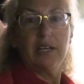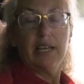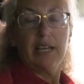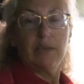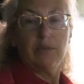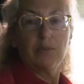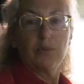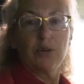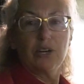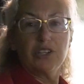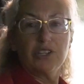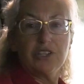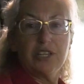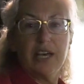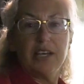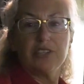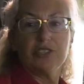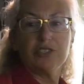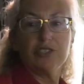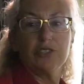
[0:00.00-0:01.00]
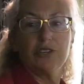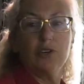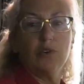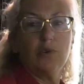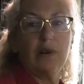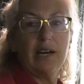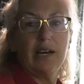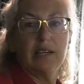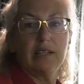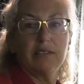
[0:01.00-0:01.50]
and brush that
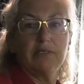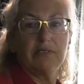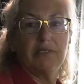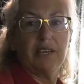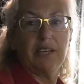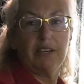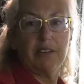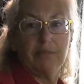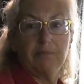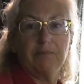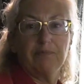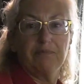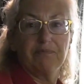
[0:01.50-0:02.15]
snow out of there.